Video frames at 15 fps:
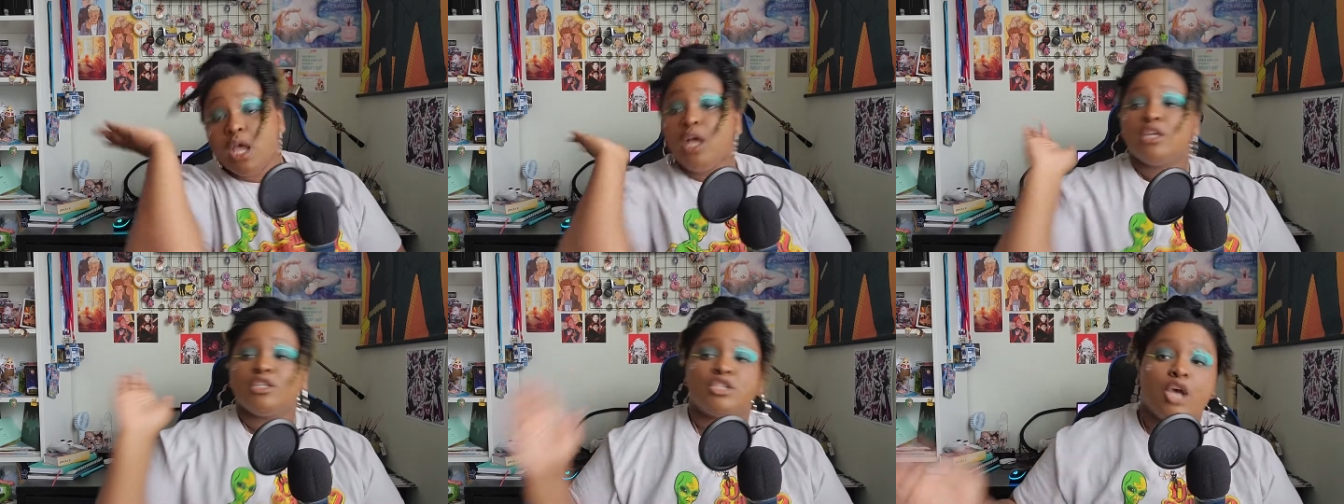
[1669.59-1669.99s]

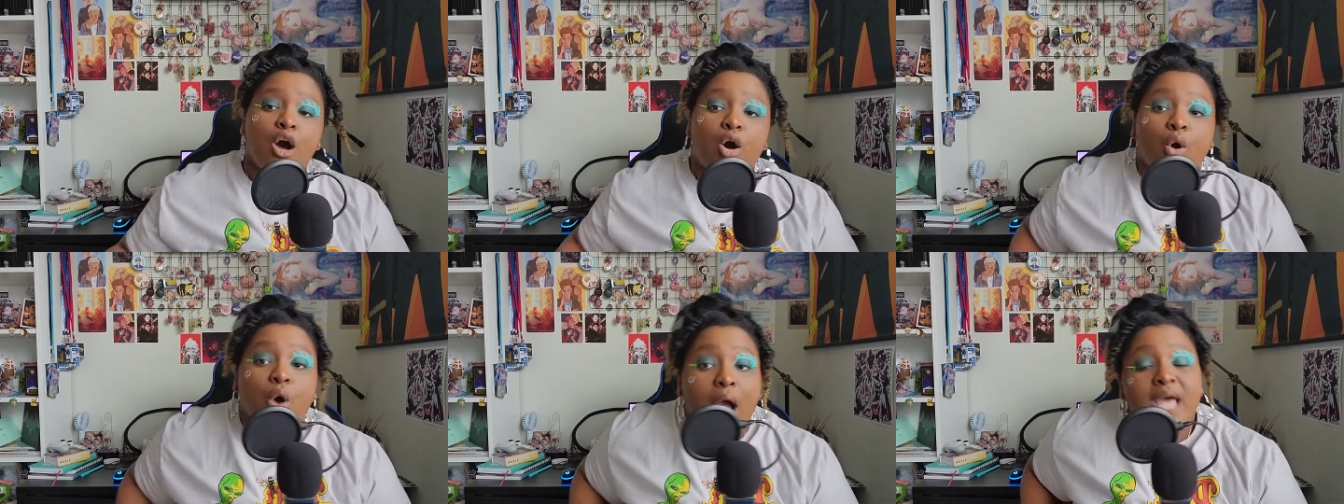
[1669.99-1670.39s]

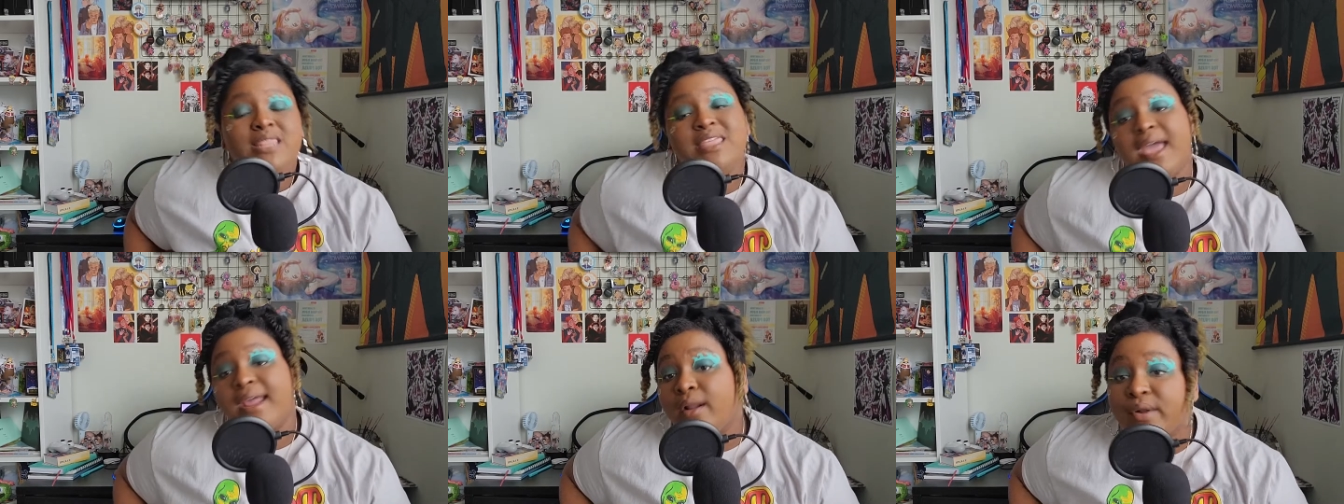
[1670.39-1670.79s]
So,
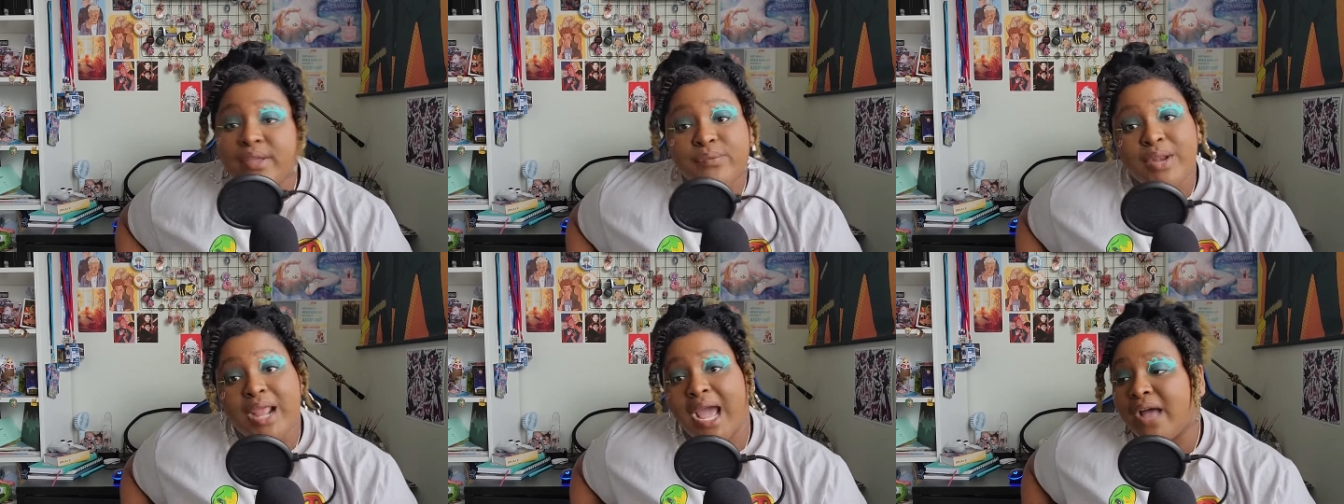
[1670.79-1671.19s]
they don't
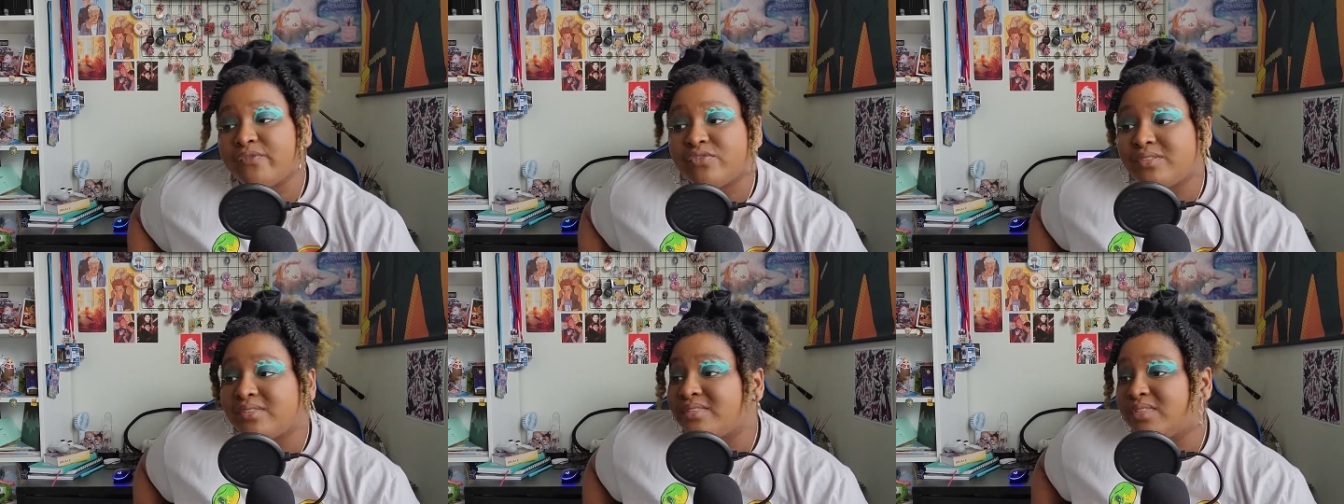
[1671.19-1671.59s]
even have,
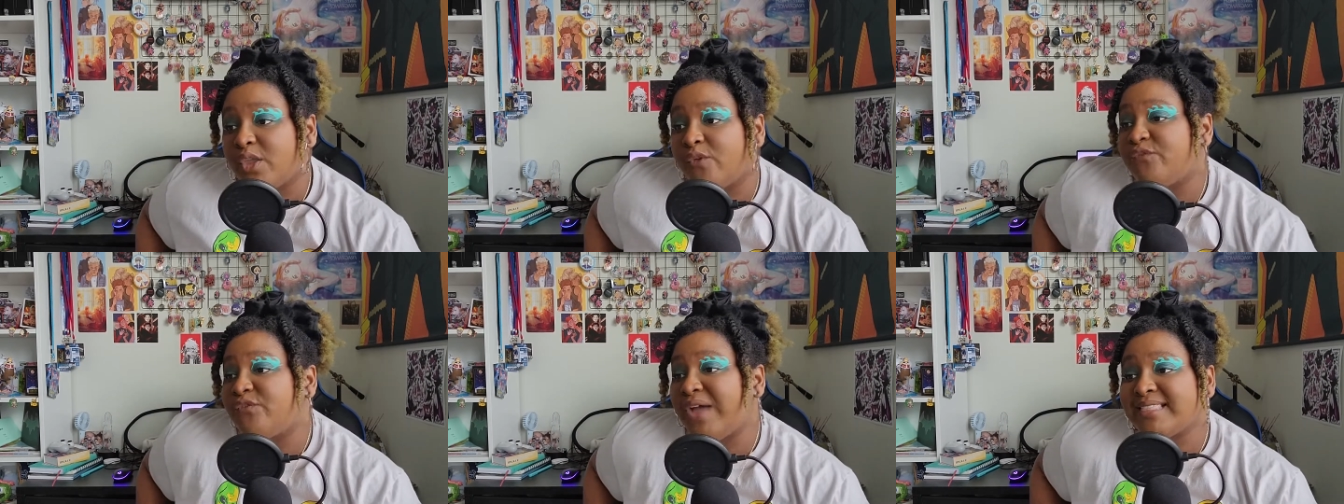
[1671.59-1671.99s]
the fact